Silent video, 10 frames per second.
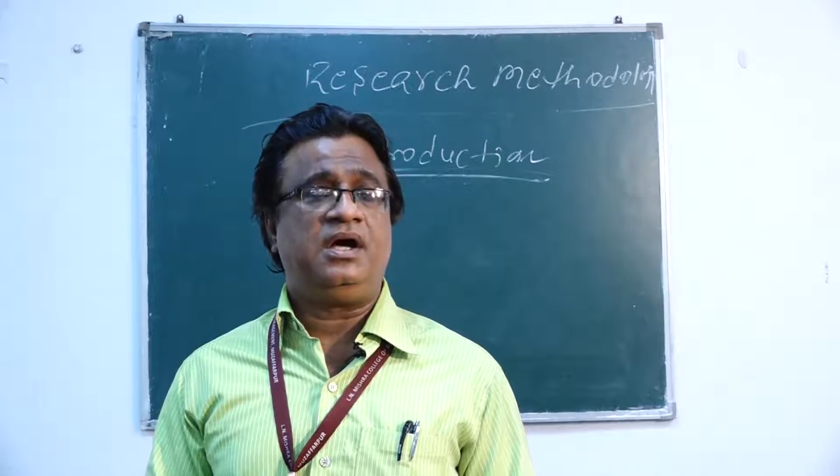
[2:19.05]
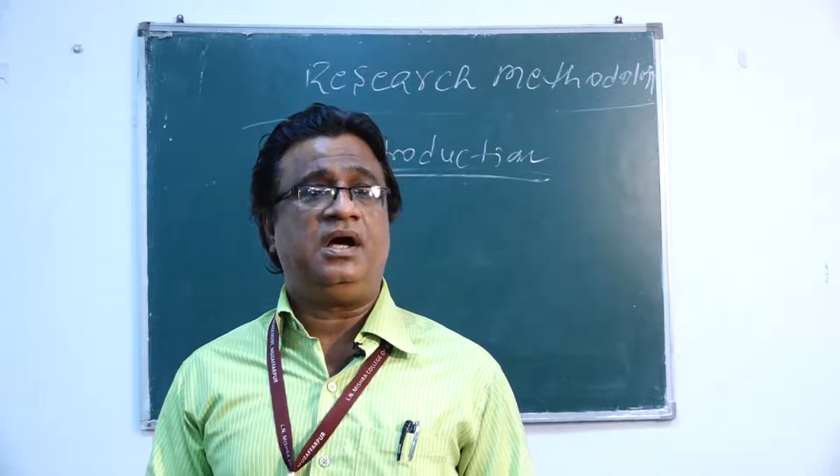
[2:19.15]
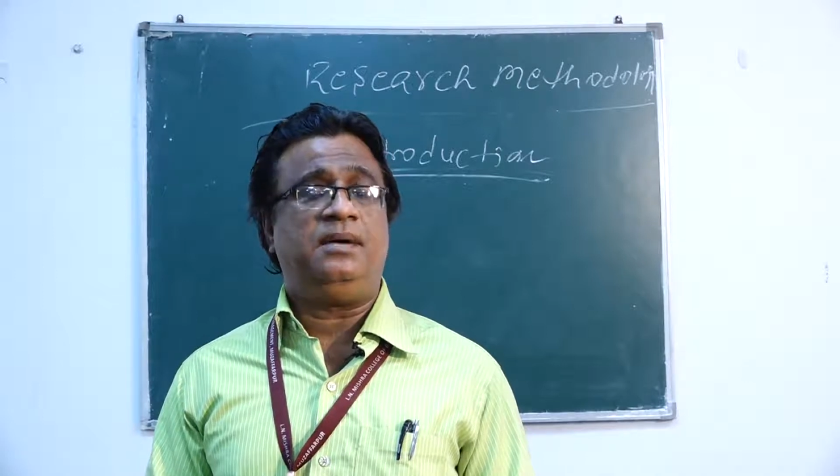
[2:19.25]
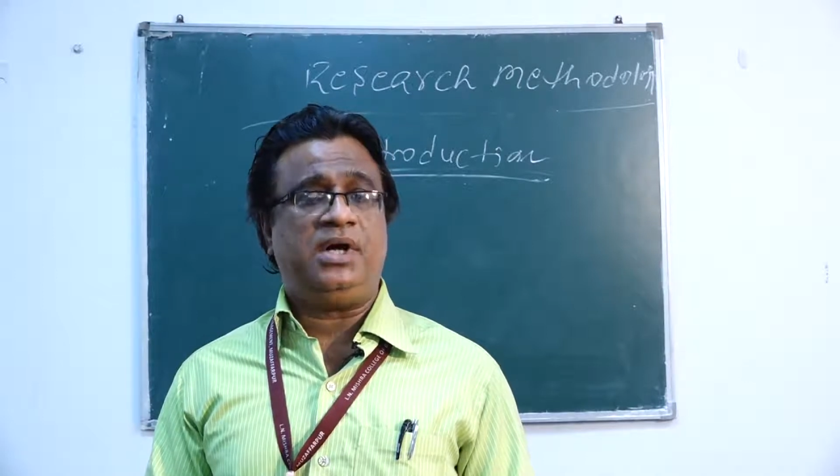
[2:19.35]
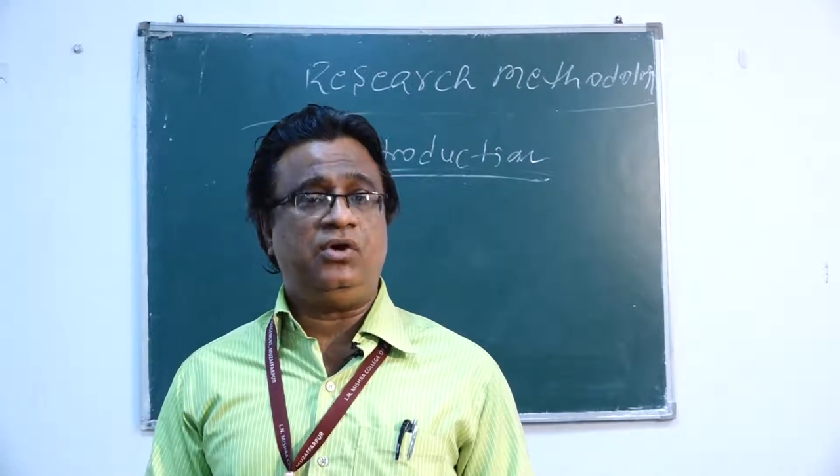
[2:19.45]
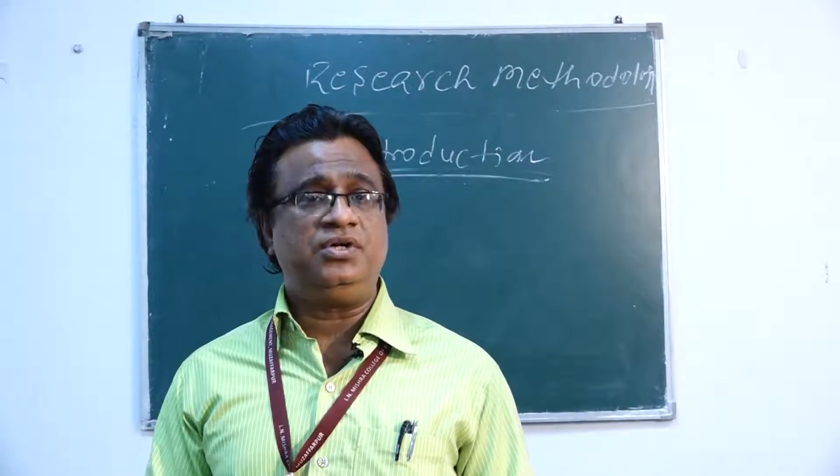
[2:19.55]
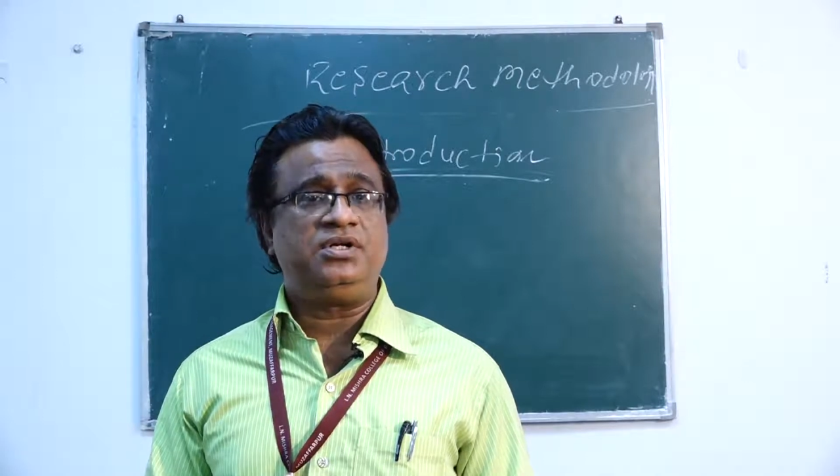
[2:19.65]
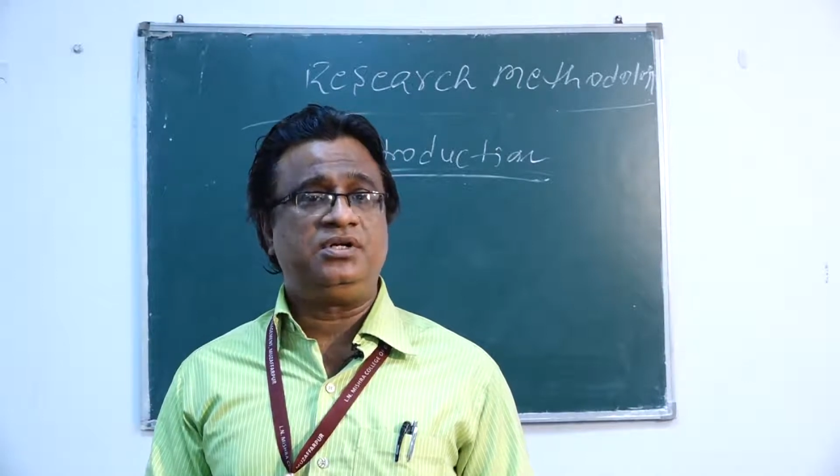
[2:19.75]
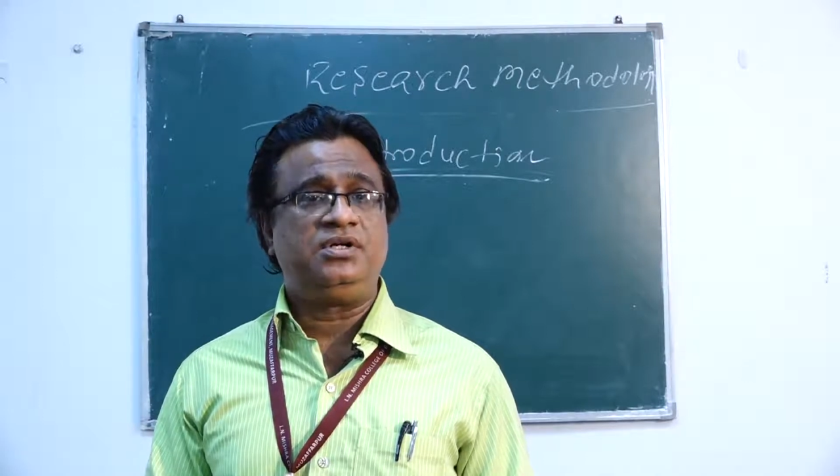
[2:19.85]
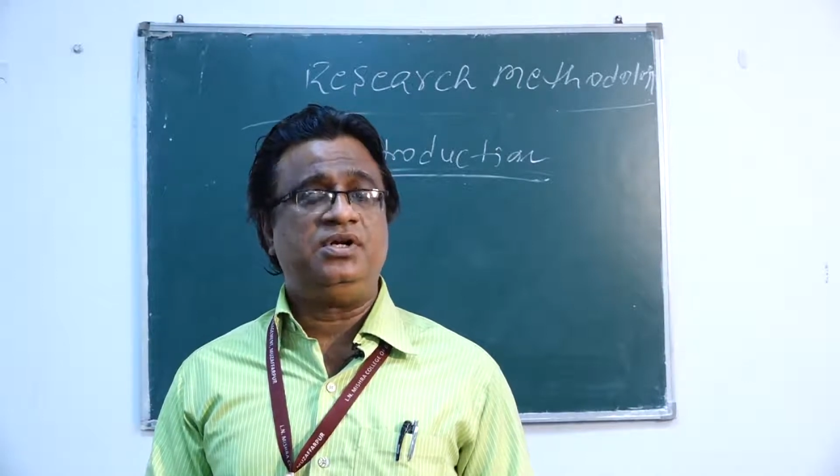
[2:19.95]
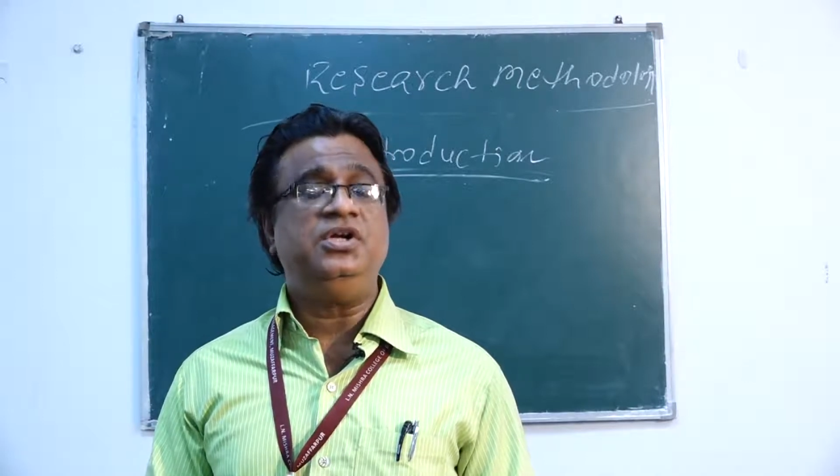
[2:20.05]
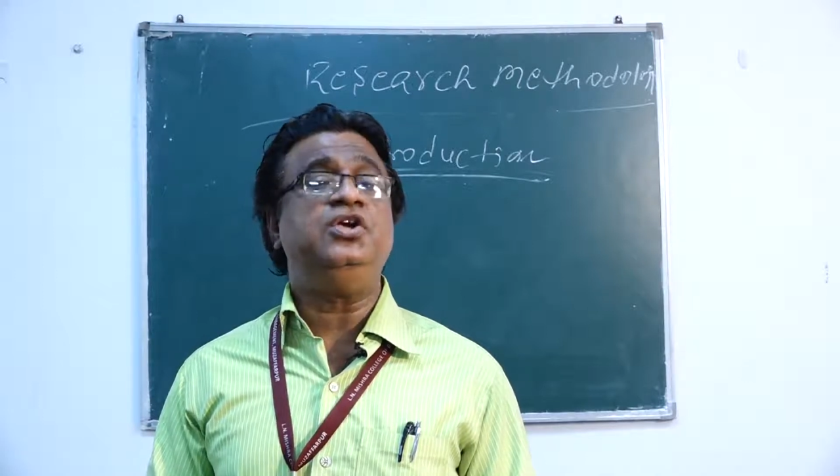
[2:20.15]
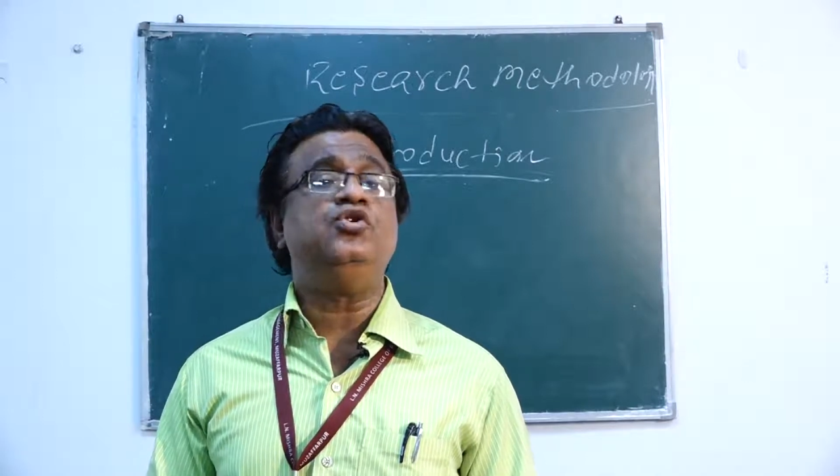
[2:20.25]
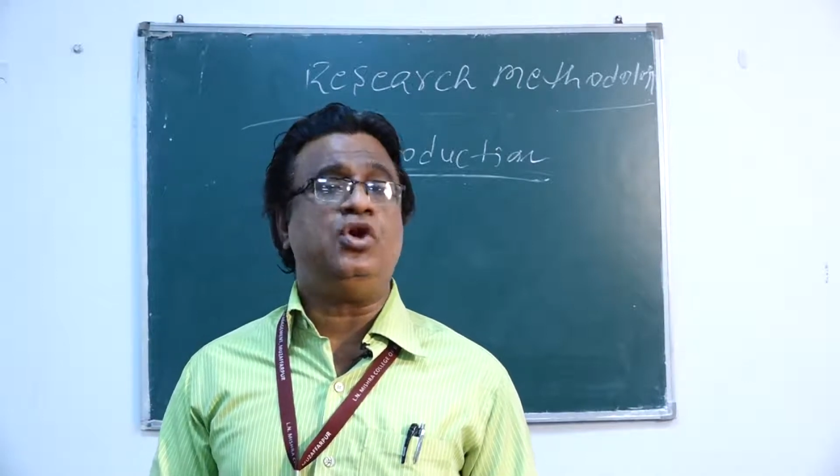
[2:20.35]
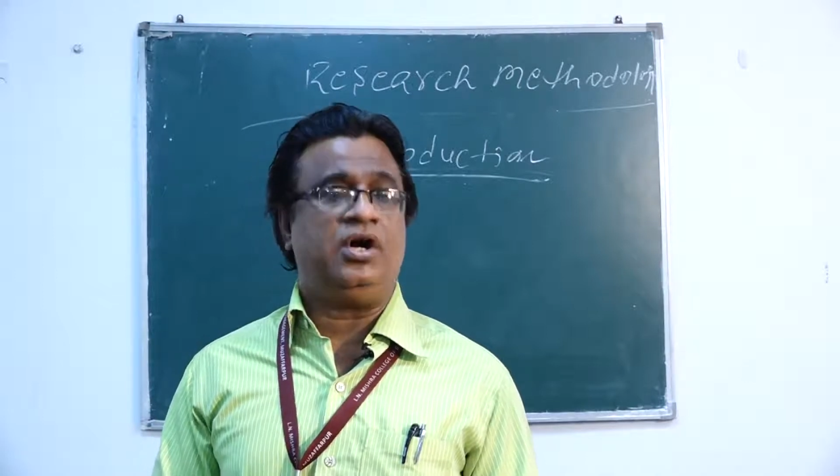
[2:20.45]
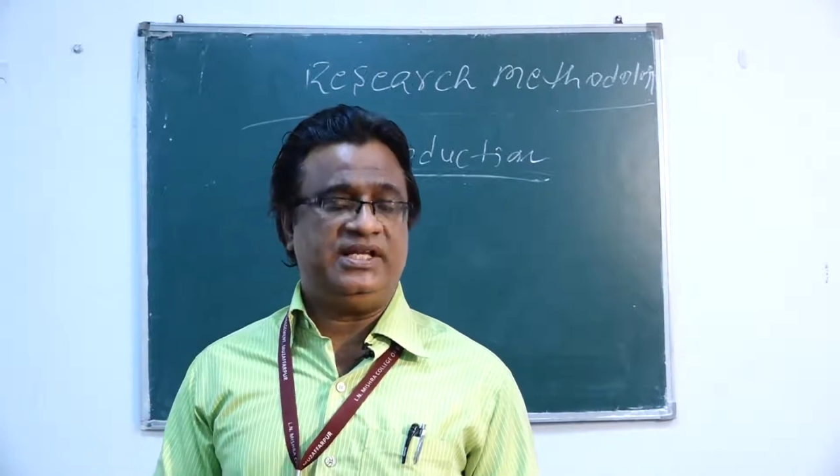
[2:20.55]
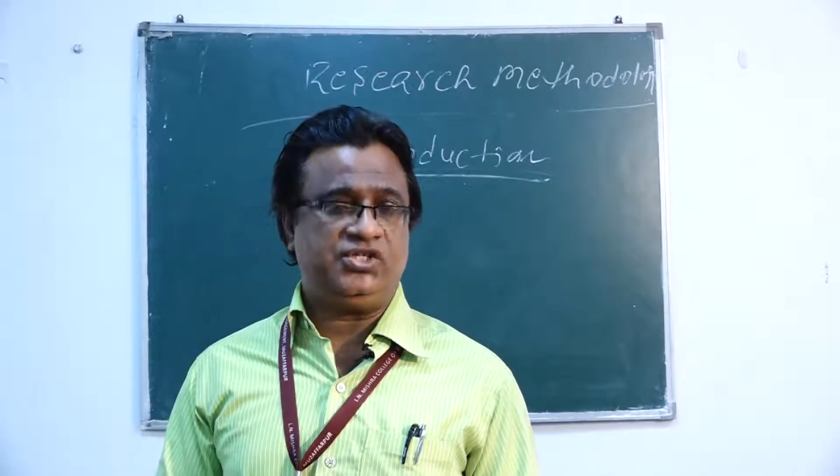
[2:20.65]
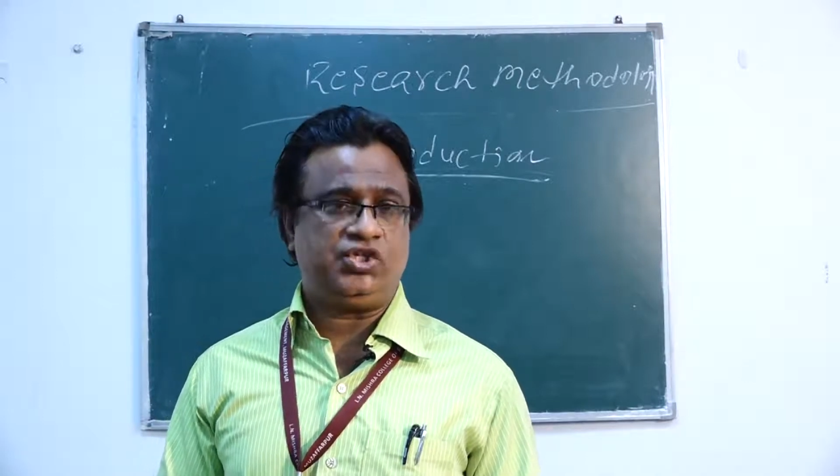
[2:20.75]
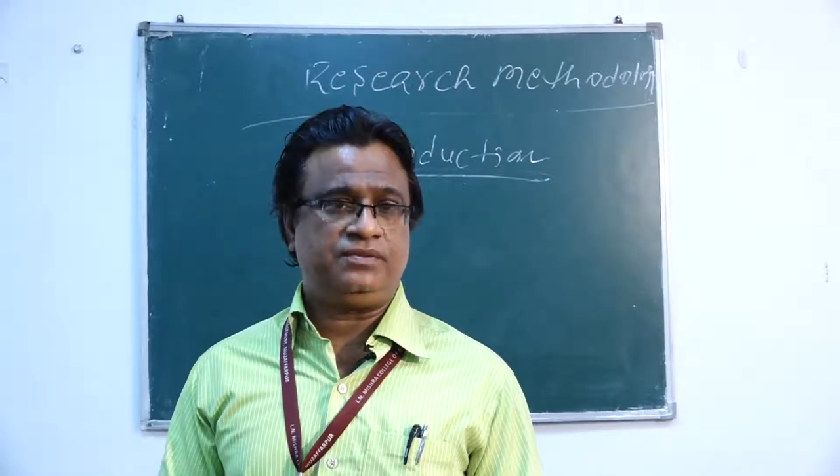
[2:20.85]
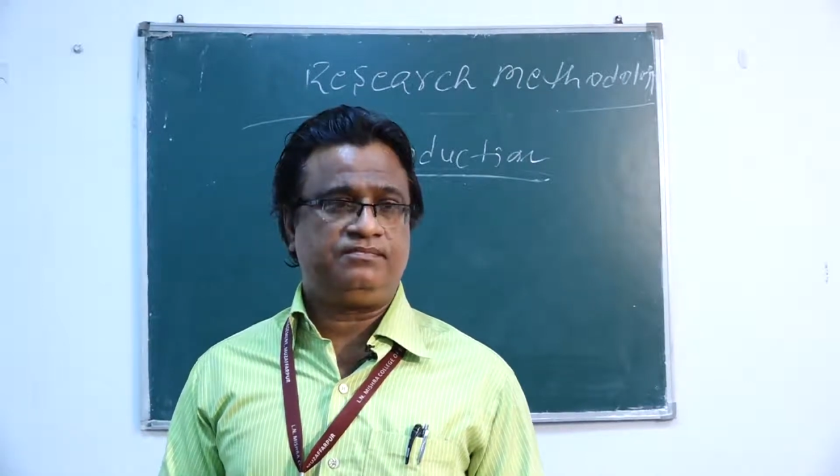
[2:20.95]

about new knowledge.